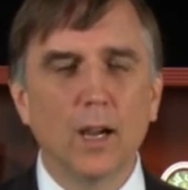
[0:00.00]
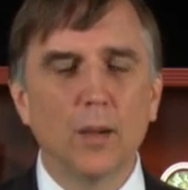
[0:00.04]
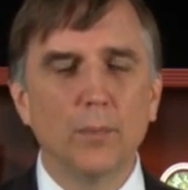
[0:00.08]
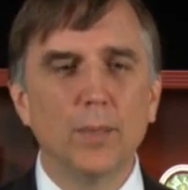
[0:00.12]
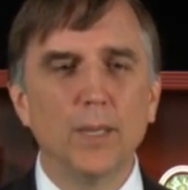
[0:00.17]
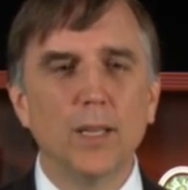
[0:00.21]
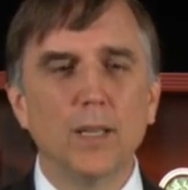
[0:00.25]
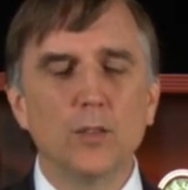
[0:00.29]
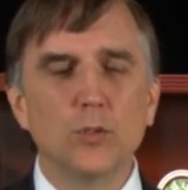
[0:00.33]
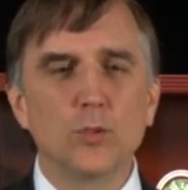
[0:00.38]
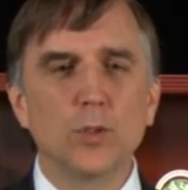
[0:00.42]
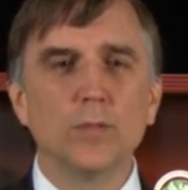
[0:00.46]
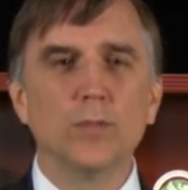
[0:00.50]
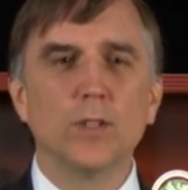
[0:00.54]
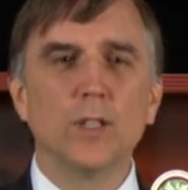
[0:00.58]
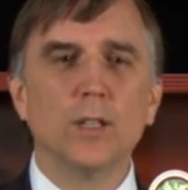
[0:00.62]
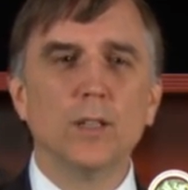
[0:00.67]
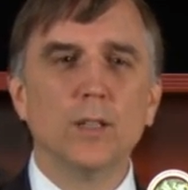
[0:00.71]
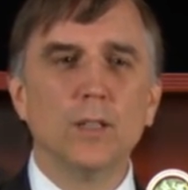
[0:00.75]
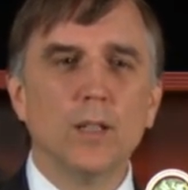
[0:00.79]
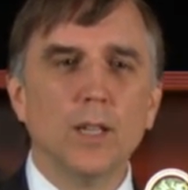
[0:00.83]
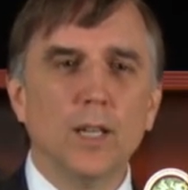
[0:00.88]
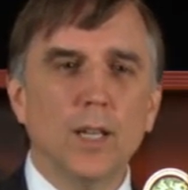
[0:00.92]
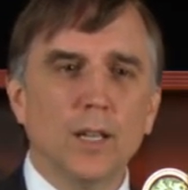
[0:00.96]
being
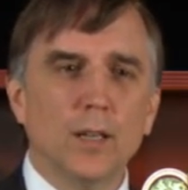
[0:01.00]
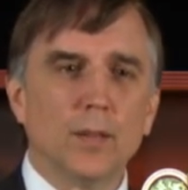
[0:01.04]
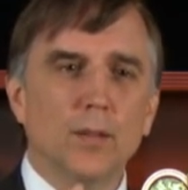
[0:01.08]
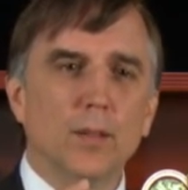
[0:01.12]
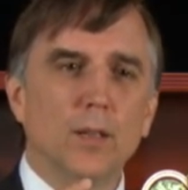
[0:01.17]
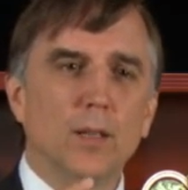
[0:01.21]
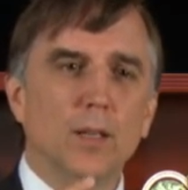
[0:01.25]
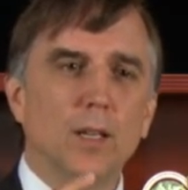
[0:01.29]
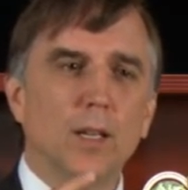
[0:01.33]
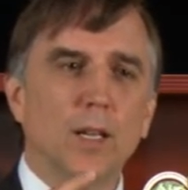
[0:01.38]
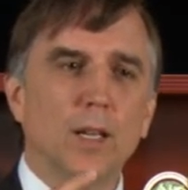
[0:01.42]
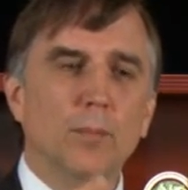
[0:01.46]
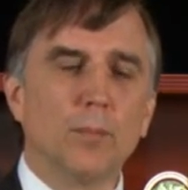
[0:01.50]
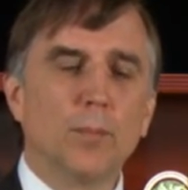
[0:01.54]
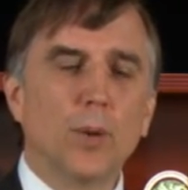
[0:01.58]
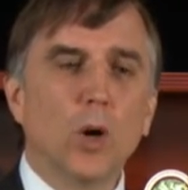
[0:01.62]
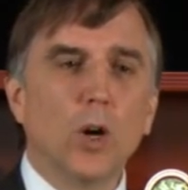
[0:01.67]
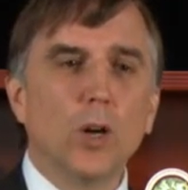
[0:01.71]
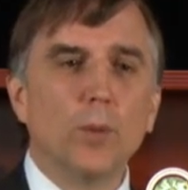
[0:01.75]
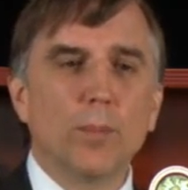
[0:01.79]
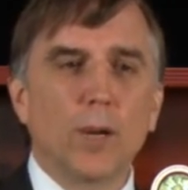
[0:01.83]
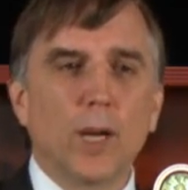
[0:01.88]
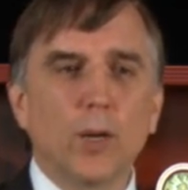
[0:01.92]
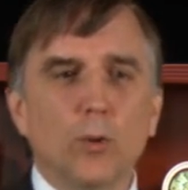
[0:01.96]
driven in
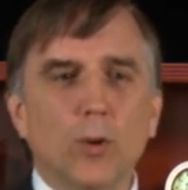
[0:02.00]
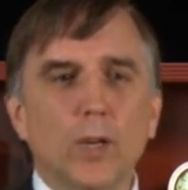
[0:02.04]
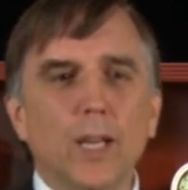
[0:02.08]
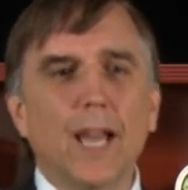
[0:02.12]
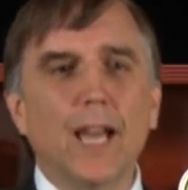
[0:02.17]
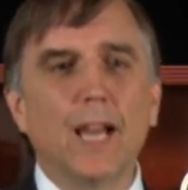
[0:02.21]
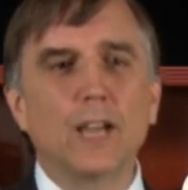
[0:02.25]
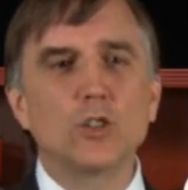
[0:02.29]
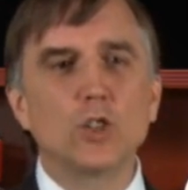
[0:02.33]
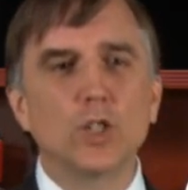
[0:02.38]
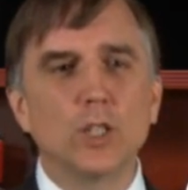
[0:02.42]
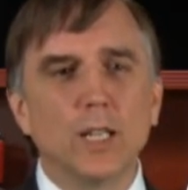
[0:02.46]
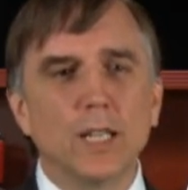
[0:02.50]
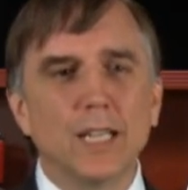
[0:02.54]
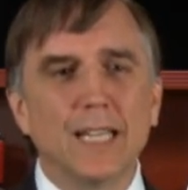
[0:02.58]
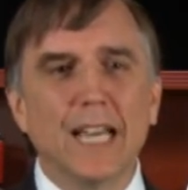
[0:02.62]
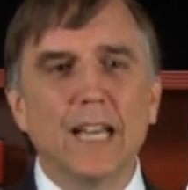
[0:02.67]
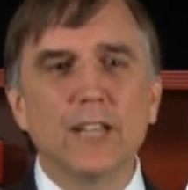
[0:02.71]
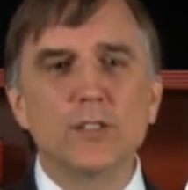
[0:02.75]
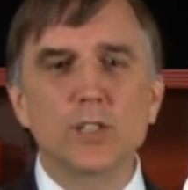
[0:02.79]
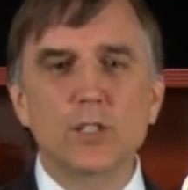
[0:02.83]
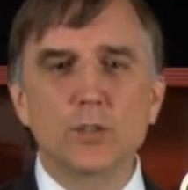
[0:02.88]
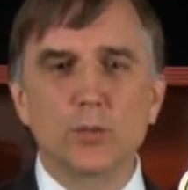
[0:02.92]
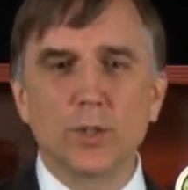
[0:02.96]
part by reaction
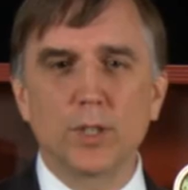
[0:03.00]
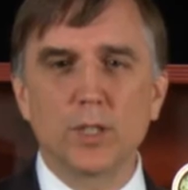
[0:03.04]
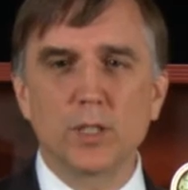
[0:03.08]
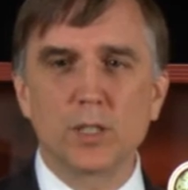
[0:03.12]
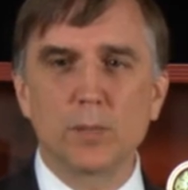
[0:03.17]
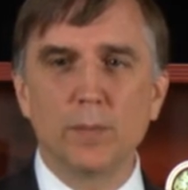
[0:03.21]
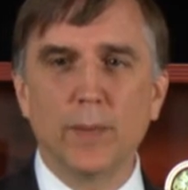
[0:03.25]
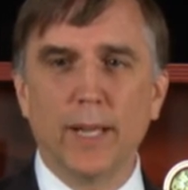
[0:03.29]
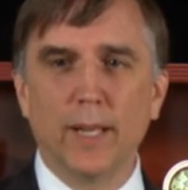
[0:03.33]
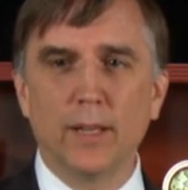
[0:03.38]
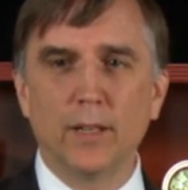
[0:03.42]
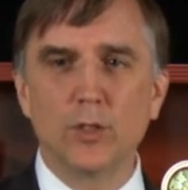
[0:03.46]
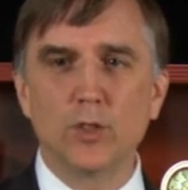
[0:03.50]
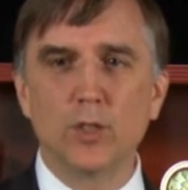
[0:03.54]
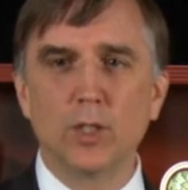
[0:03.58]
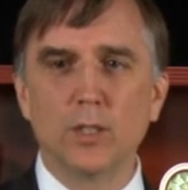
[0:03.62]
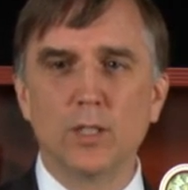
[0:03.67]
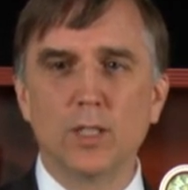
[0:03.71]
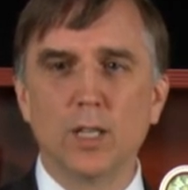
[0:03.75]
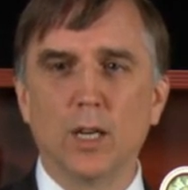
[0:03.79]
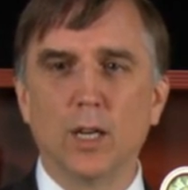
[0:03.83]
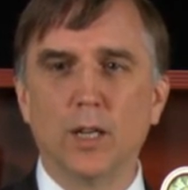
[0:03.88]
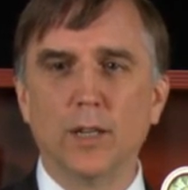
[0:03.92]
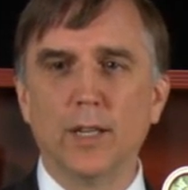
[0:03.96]
against what the Spanish had
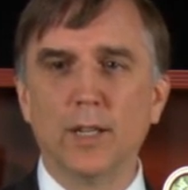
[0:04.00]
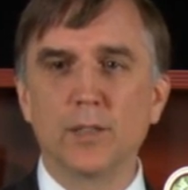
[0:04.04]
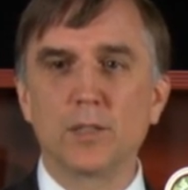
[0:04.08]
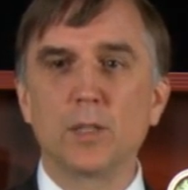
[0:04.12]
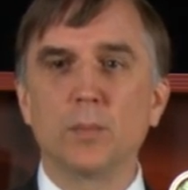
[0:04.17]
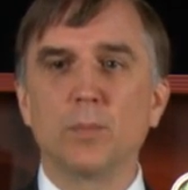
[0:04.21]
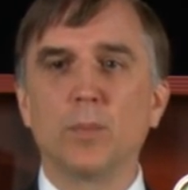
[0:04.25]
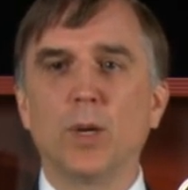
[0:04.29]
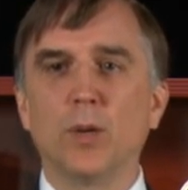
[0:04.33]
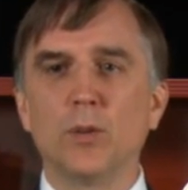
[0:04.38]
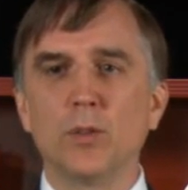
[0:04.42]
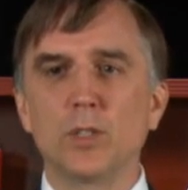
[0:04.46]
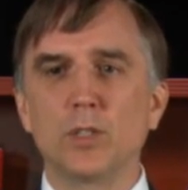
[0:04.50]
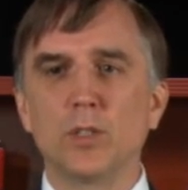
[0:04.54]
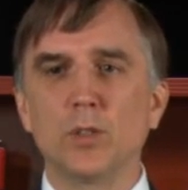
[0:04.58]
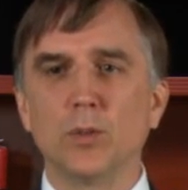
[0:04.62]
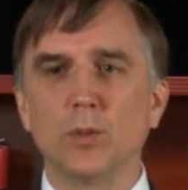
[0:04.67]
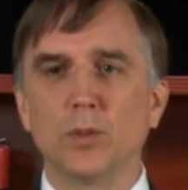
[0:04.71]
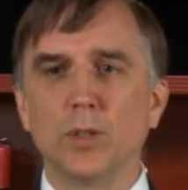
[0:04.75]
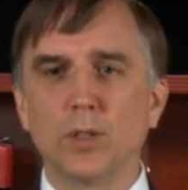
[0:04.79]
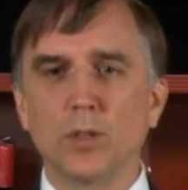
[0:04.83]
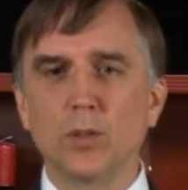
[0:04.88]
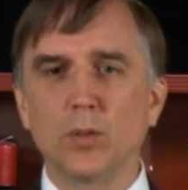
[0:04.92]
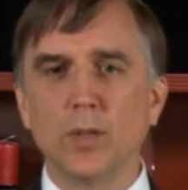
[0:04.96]
done, as opposed
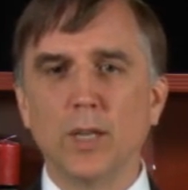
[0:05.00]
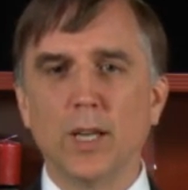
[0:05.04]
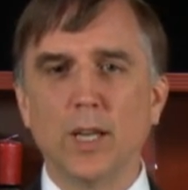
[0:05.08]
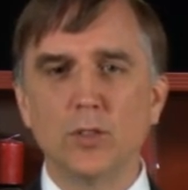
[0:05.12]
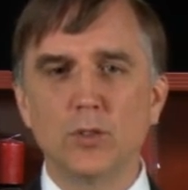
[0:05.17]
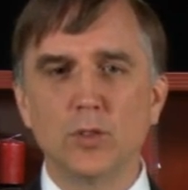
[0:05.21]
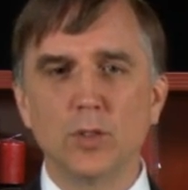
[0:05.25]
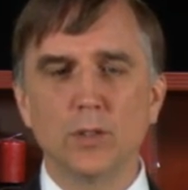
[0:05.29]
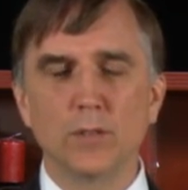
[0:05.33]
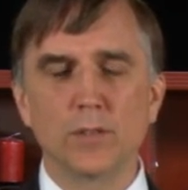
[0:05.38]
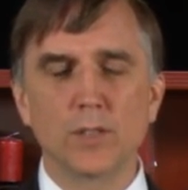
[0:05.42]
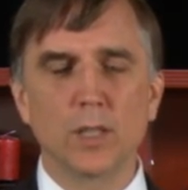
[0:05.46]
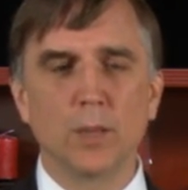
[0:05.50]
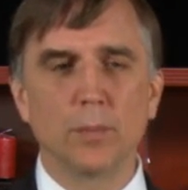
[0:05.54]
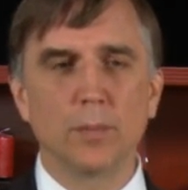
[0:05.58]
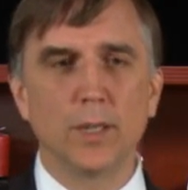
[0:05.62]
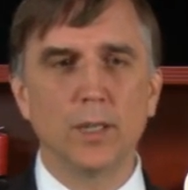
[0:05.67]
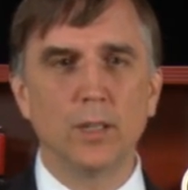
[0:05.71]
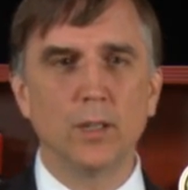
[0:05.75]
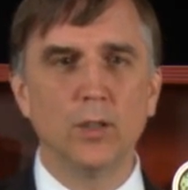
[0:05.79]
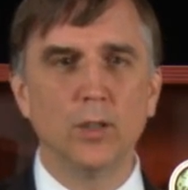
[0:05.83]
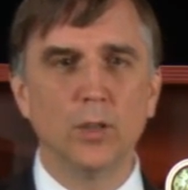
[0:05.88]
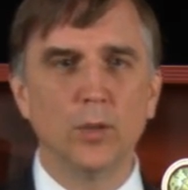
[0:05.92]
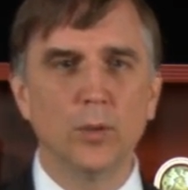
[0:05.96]
to the creation of
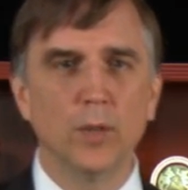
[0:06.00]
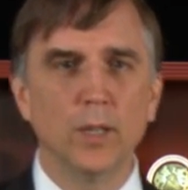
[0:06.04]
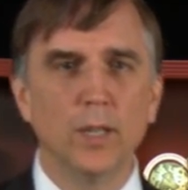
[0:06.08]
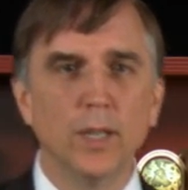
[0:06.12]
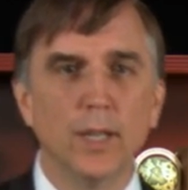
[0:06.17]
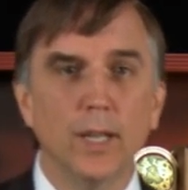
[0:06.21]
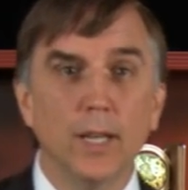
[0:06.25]
something new